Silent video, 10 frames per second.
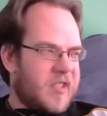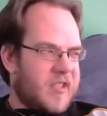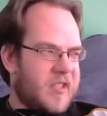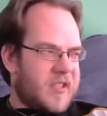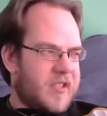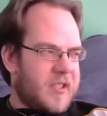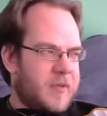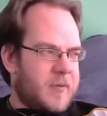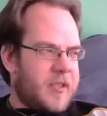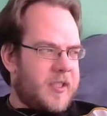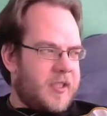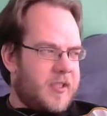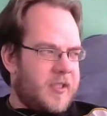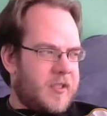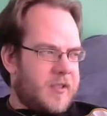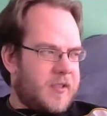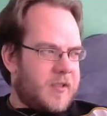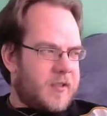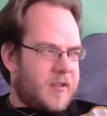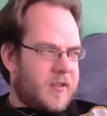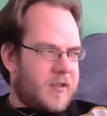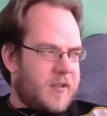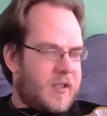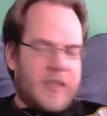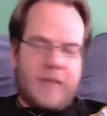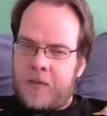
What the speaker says: I'd say 2011,